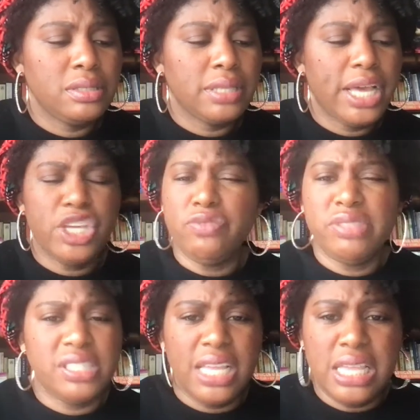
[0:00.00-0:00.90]
like you've
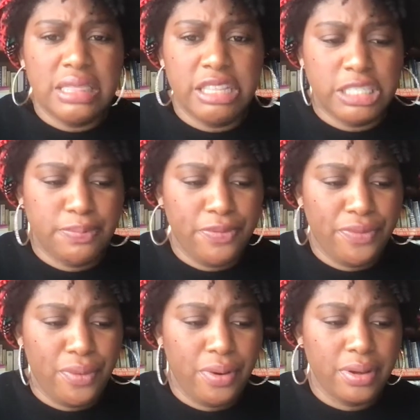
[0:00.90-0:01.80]
seen this
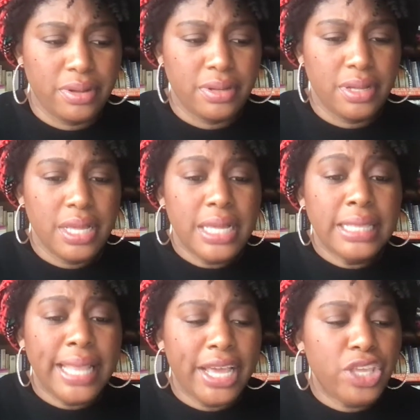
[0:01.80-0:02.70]
before.
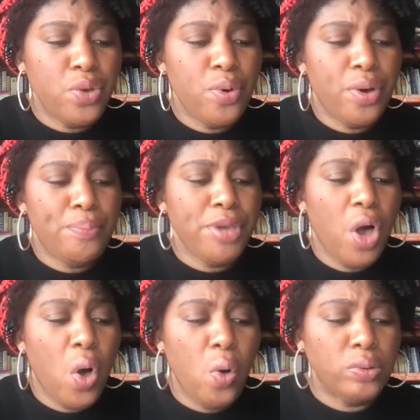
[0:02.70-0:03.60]
Like you will
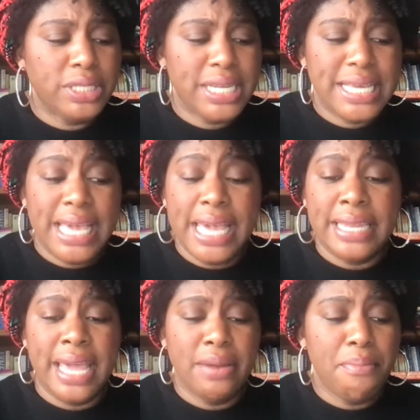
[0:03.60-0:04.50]
behold it again
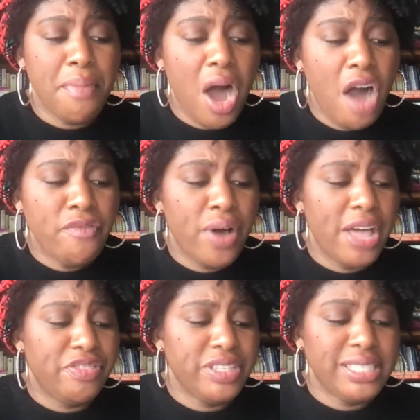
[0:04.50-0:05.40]
and marvel
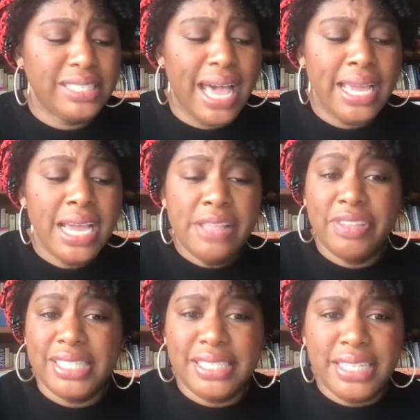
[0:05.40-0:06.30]
at the sight. The
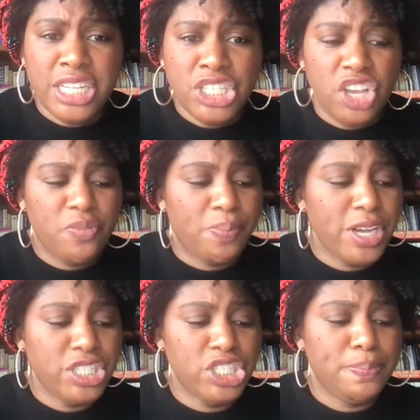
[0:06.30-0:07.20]
stench of
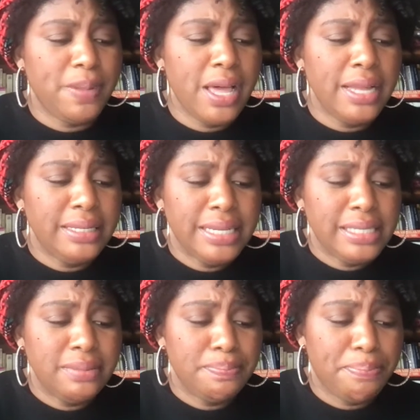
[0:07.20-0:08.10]
precious blood
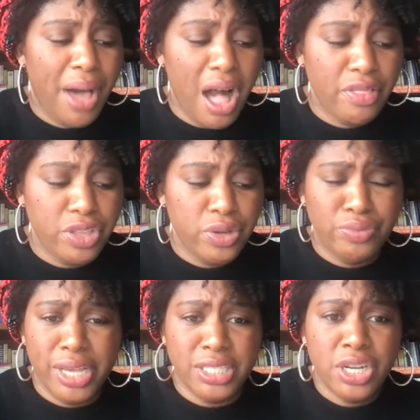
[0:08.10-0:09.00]
doesn't bother you,
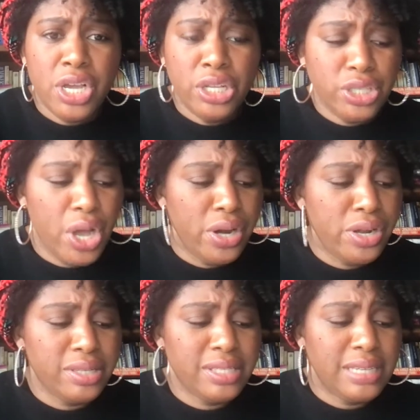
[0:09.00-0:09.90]
doesn't turn
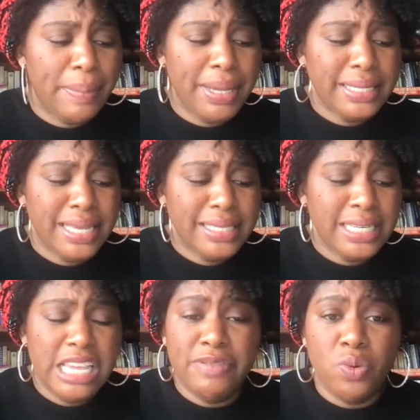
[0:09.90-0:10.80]
your stomach. It doesn't
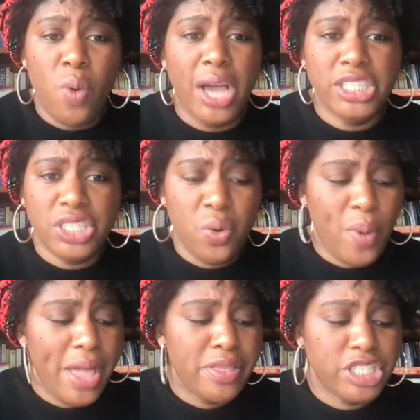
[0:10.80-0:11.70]
even wash
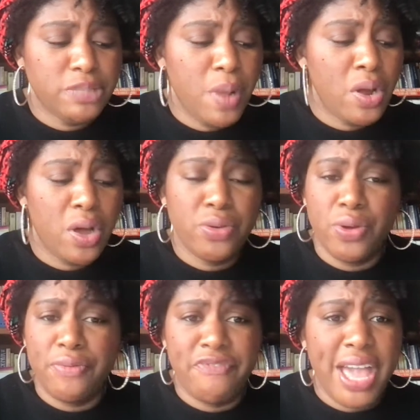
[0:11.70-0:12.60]
away the smirk on
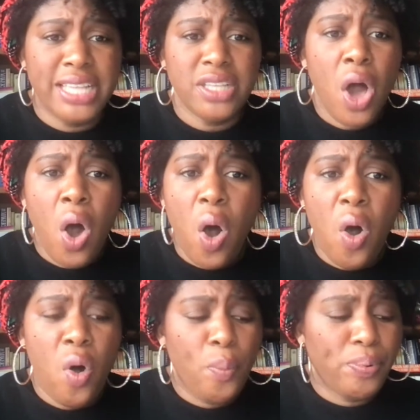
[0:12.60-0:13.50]
your face.
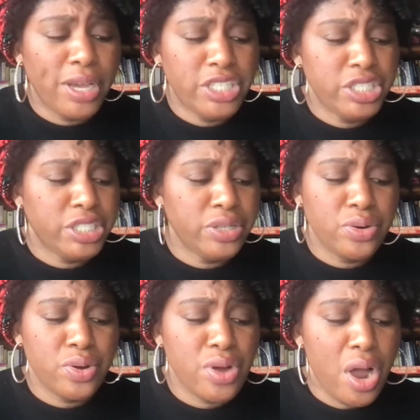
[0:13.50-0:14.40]
Oh, precious
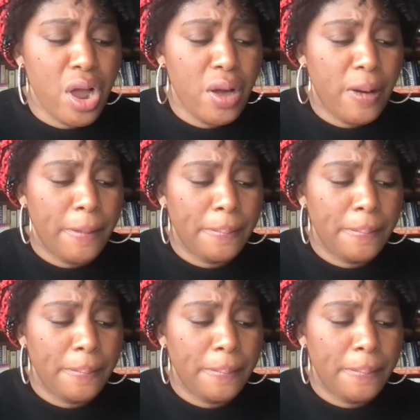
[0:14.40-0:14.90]
little girl.